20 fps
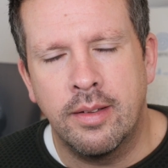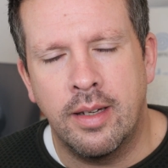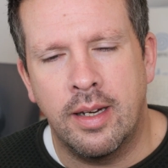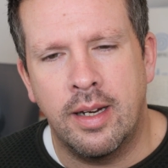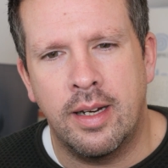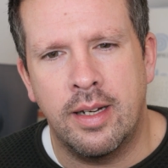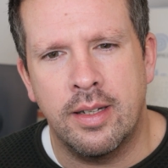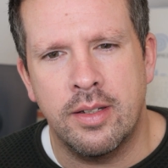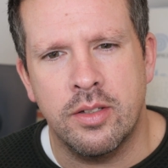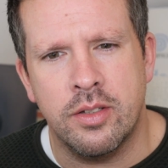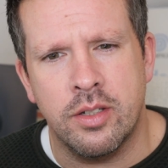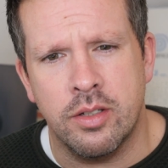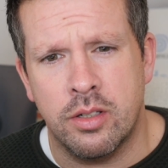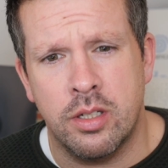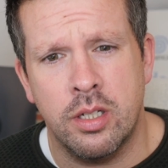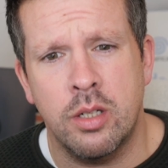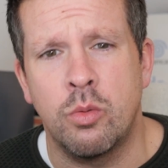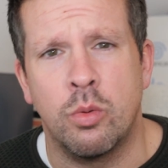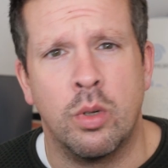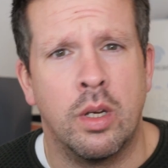and
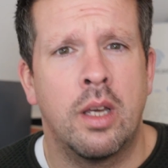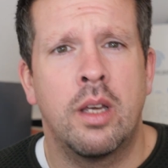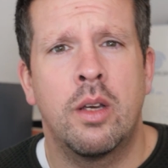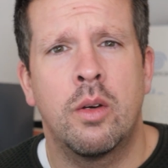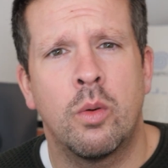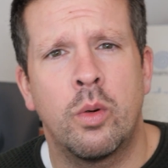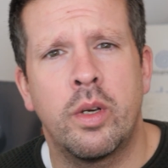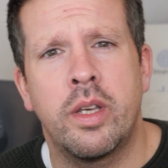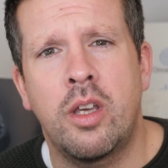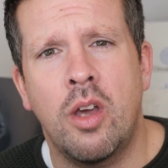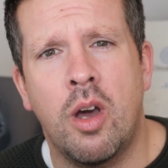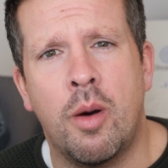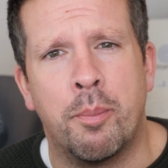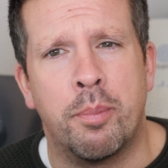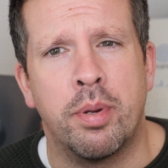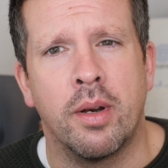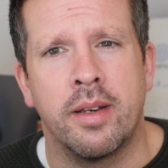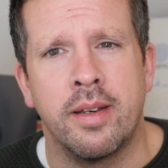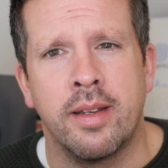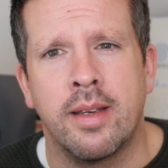two, you can't
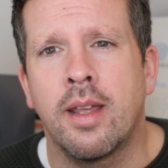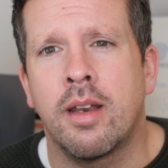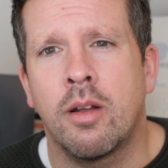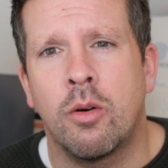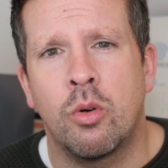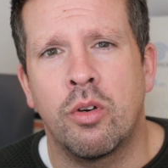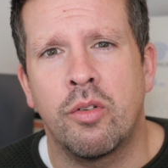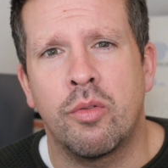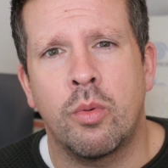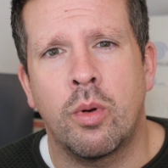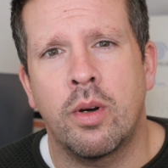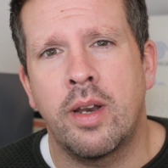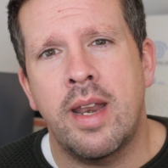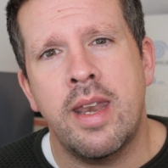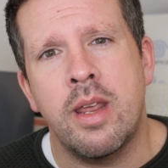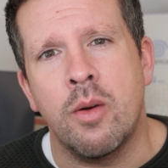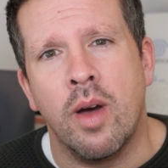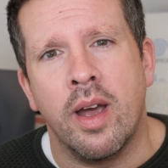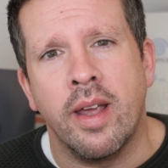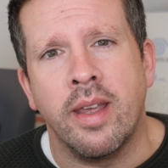bloody get hold of one
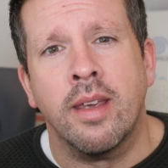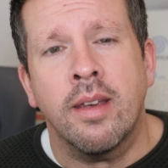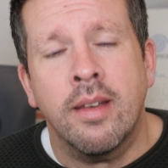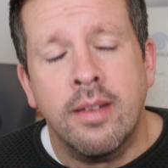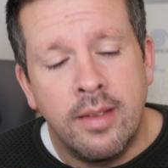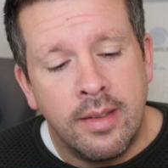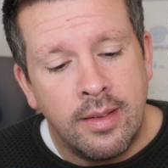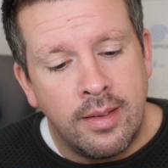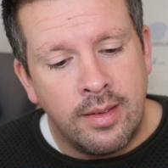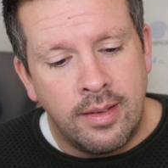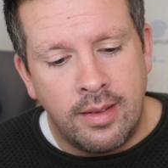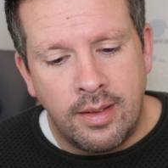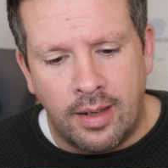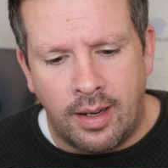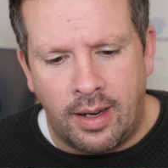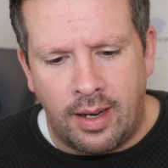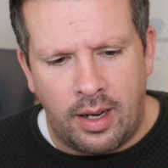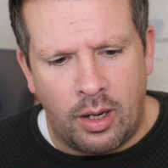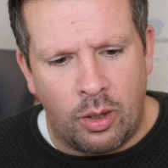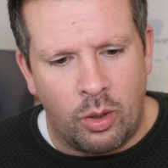anyway,
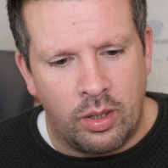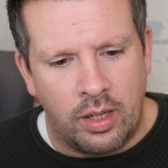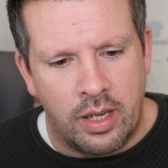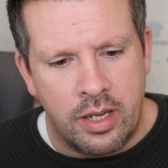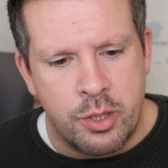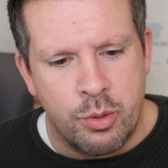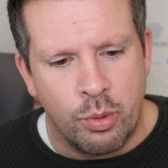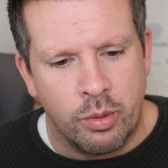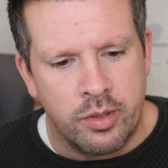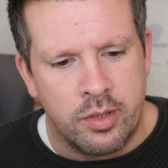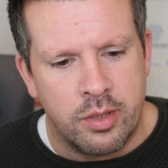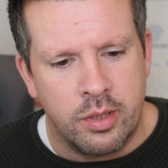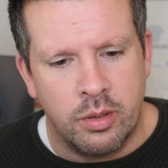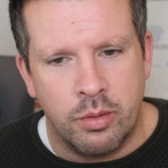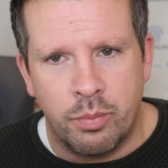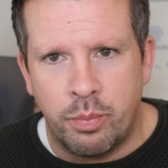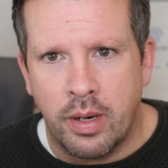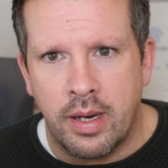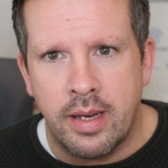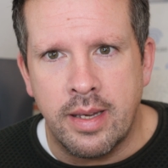unless you want
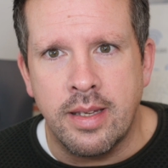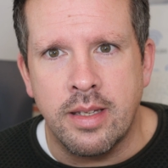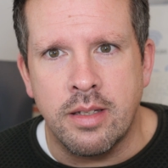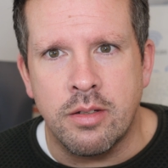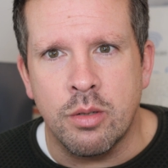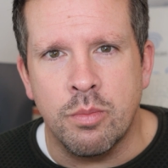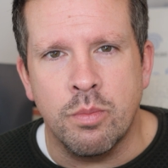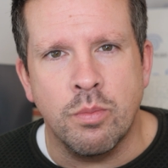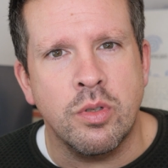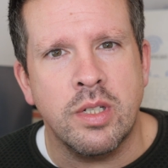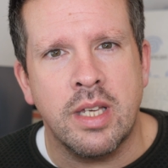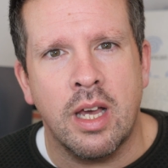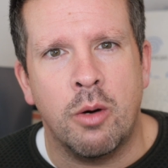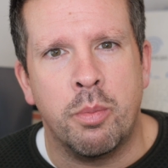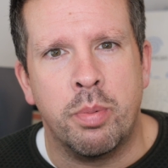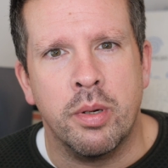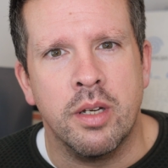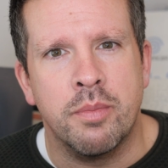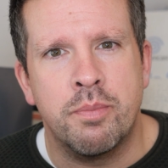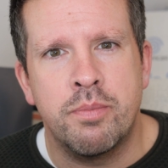to pay some
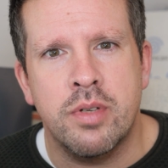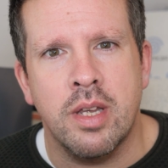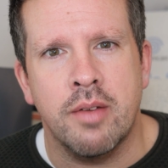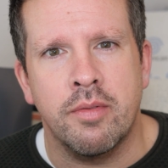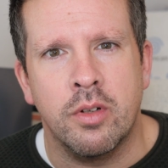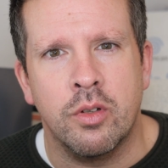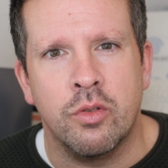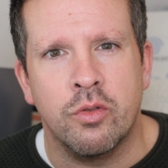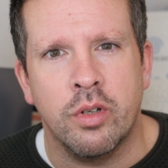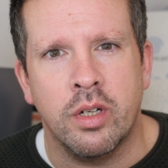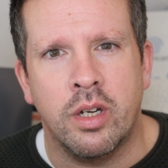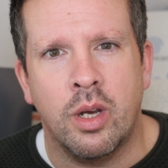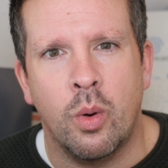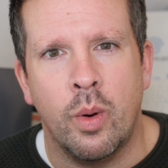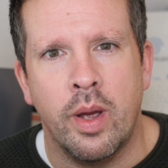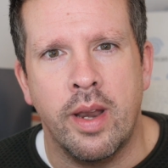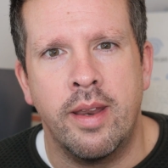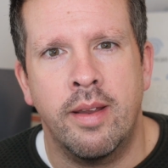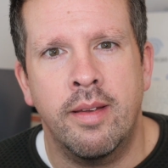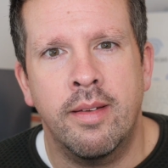scalper 700
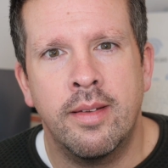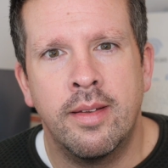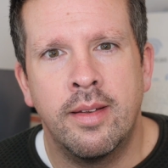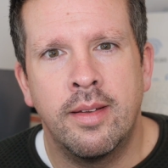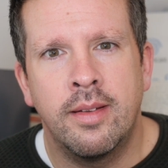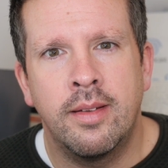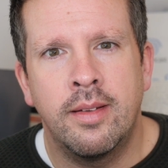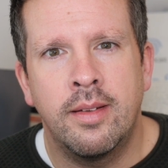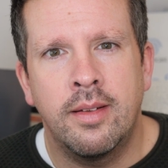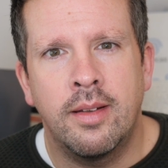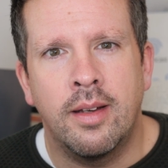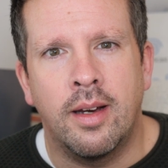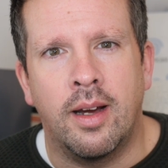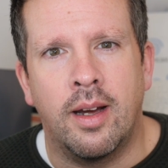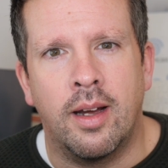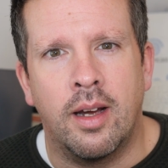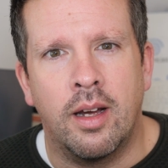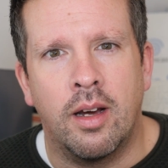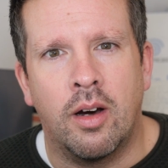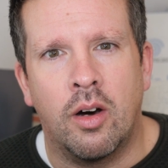quid
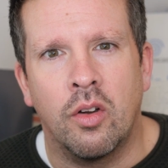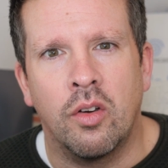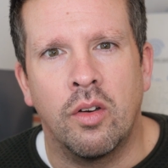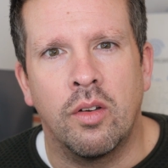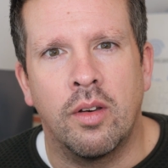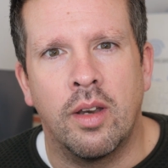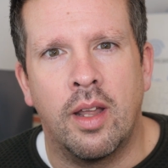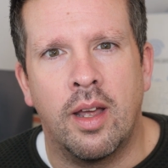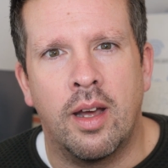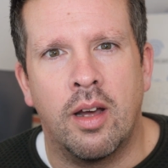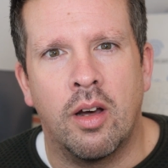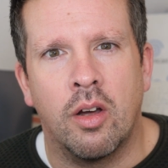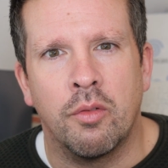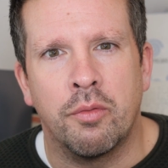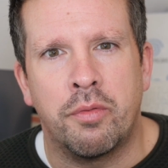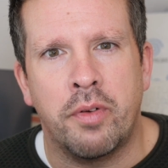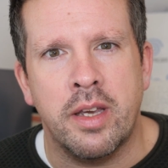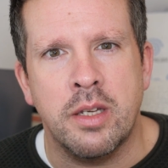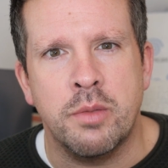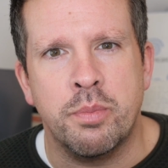on
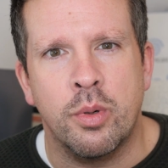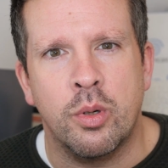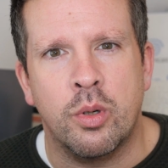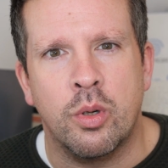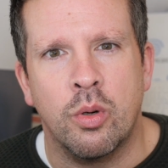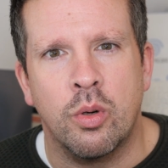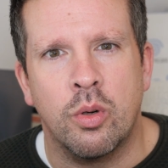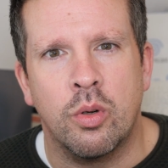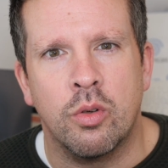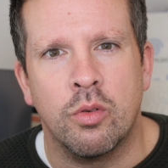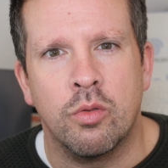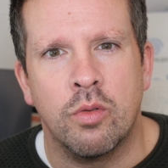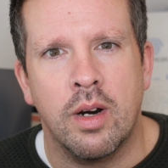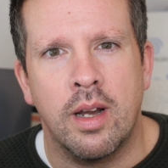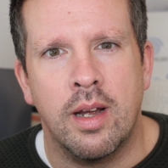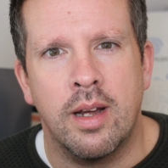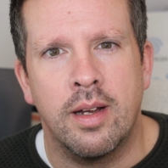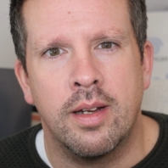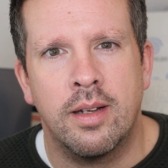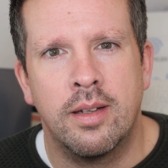Facebook
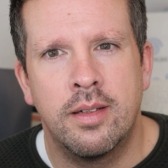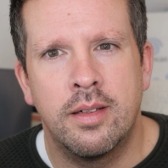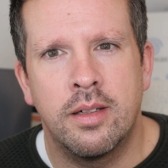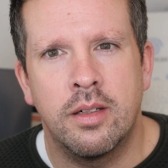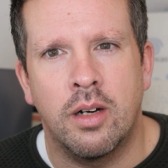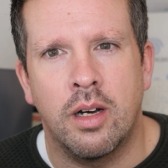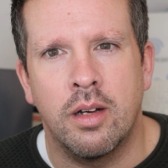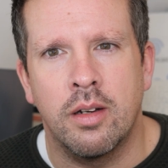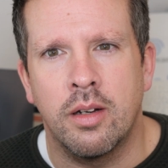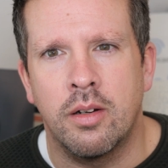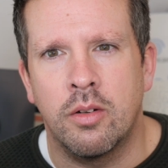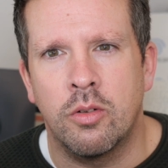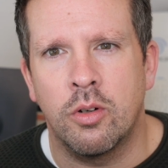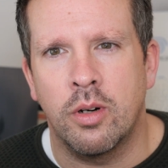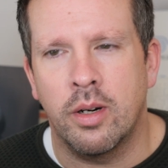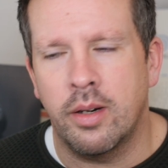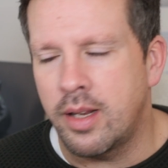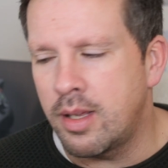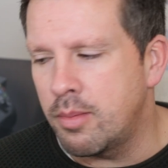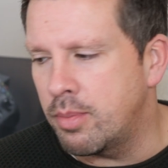or
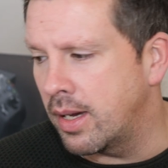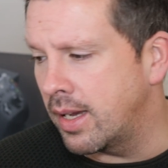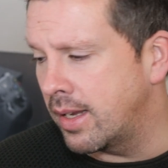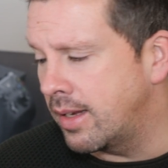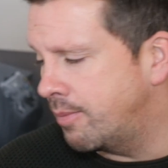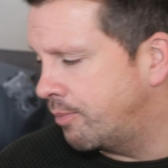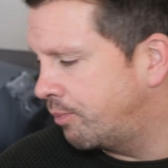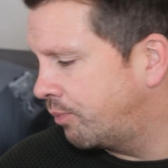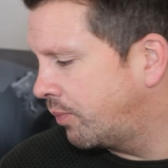on eBay.